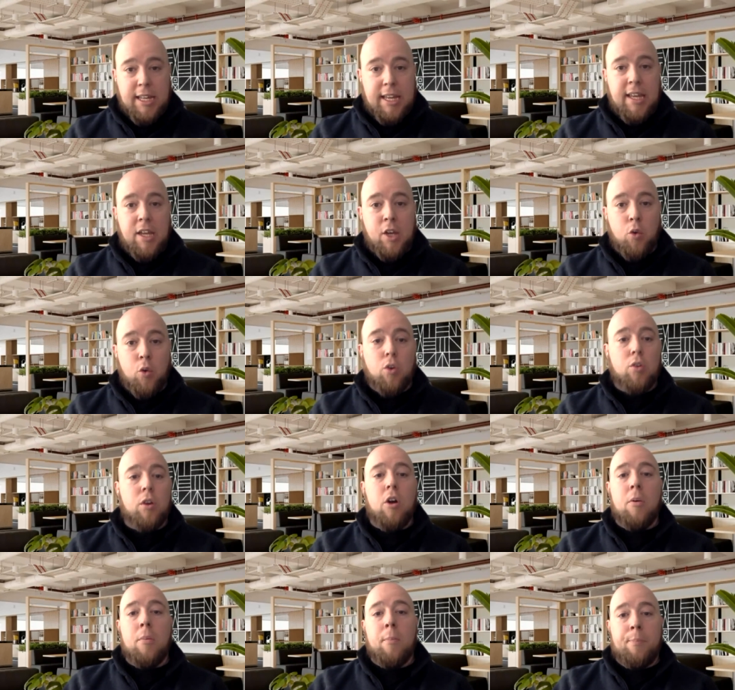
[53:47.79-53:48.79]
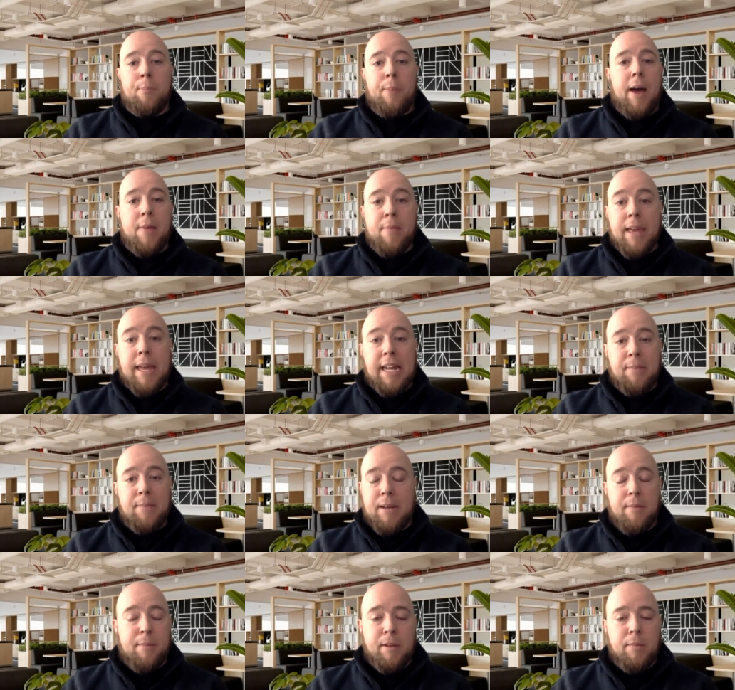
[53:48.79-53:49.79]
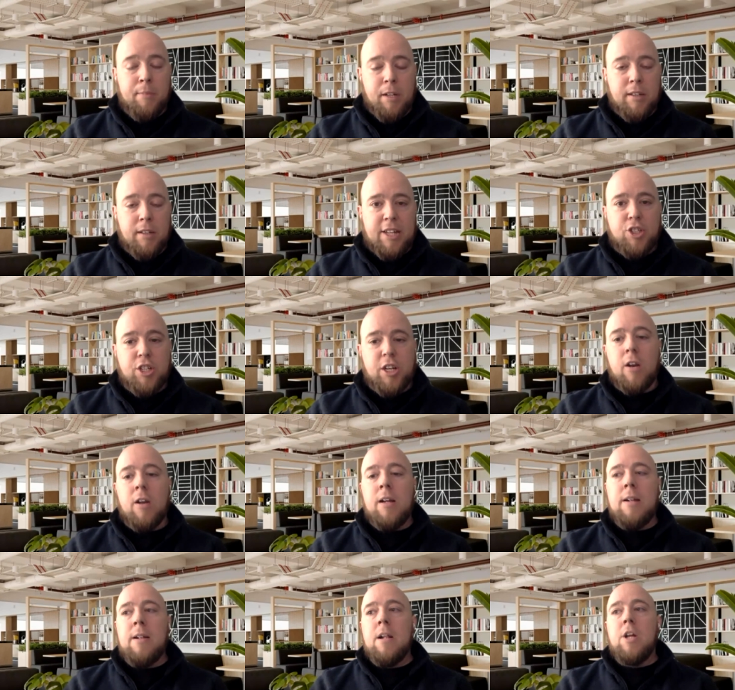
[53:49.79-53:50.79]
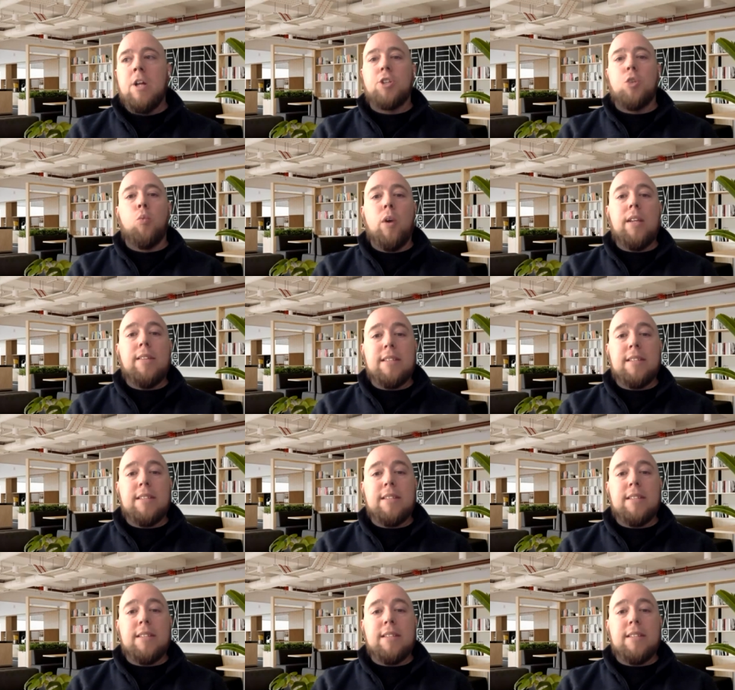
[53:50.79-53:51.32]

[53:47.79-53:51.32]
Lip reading: entirely in Google Chrome by the beginning of middle next year.